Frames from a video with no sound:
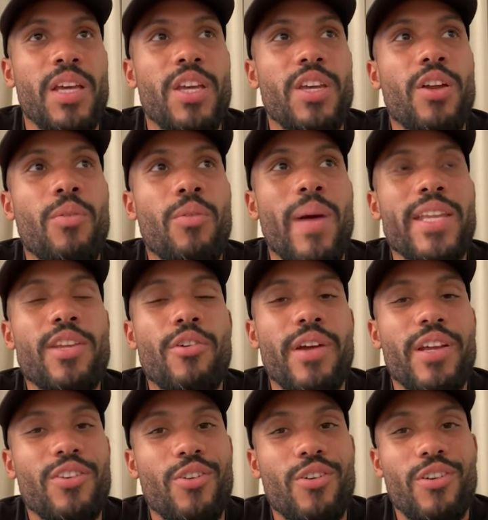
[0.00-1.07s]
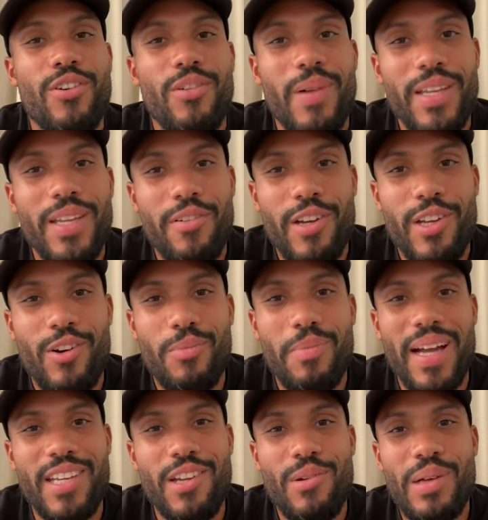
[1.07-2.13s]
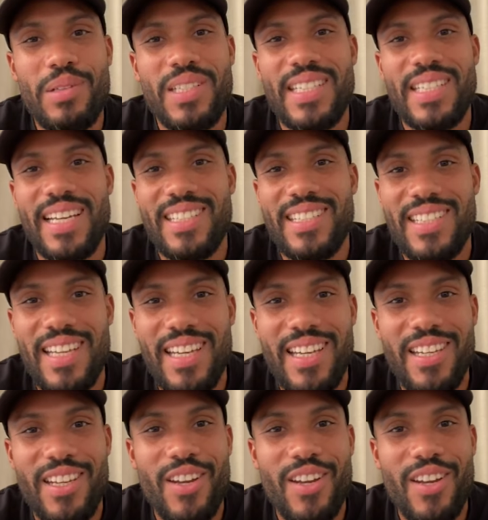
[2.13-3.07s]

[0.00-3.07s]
you know, when you're a young man, you're around 16,